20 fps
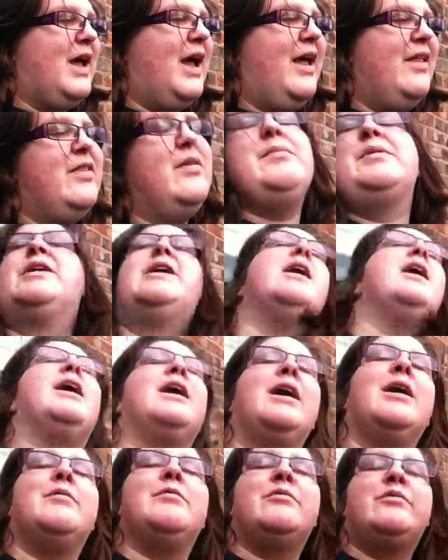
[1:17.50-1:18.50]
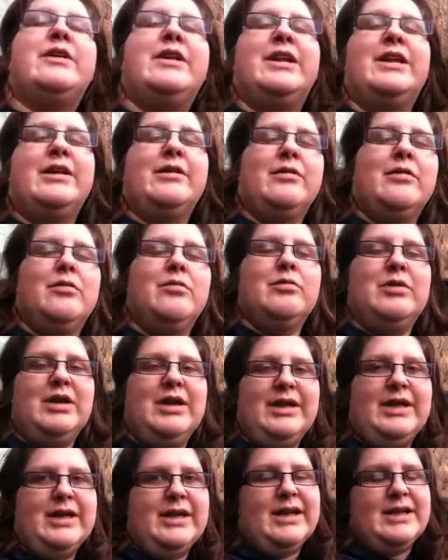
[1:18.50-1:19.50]
at the minute, I am feeling
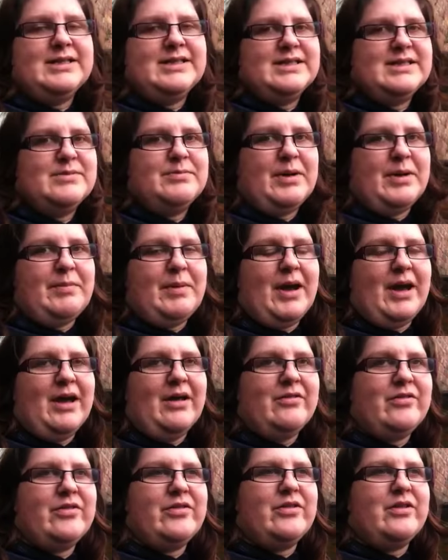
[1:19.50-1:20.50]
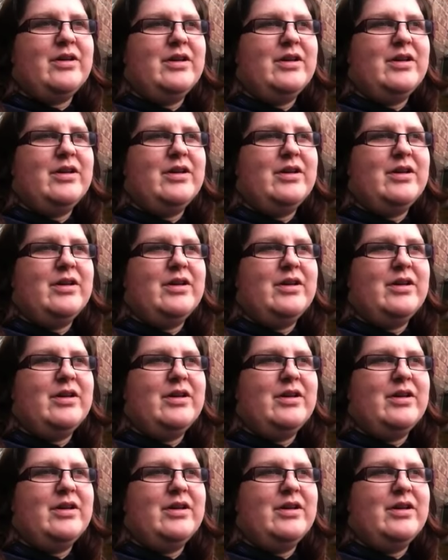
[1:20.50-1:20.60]
really connected to my path.